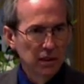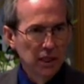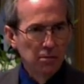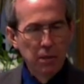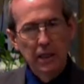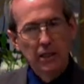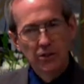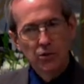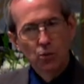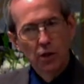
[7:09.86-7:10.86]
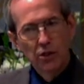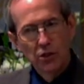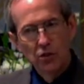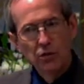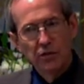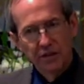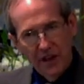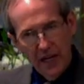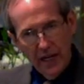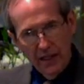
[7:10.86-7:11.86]
Because when you
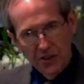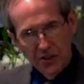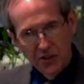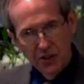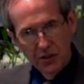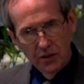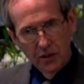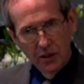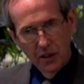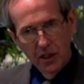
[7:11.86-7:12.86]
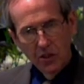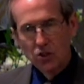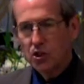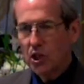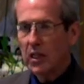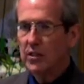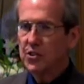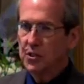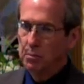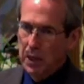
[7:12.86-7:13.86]
fast, you change
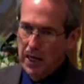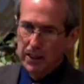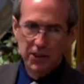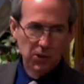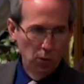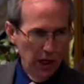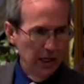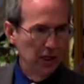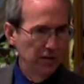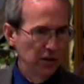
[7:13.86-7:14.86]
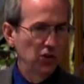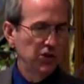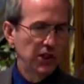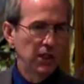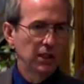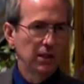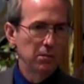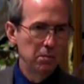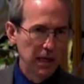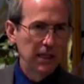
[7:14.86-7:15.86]
the body's way of using
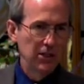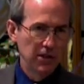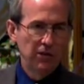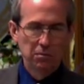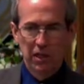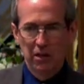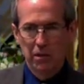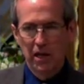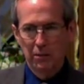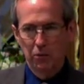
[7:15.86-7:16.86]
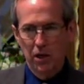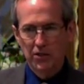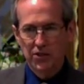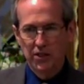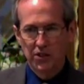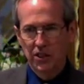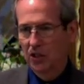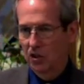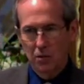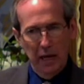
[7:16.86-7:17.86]
many different metabolic processes. It
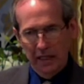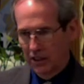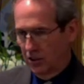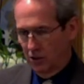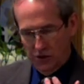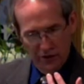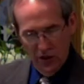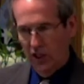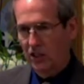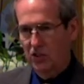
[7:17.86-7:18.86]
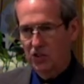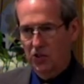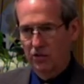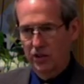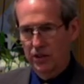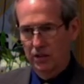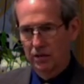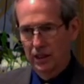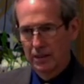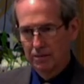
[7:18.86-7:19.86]
automatically goes very conservative.
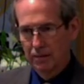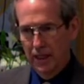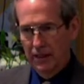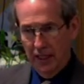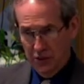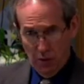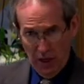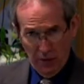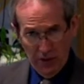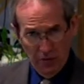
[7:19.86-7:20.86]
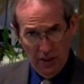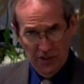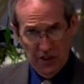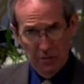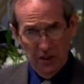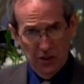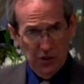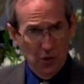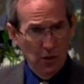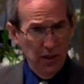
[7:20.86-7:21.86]
That's why when you read some of these
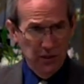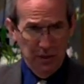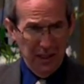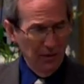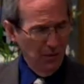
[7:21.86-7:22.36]
stories about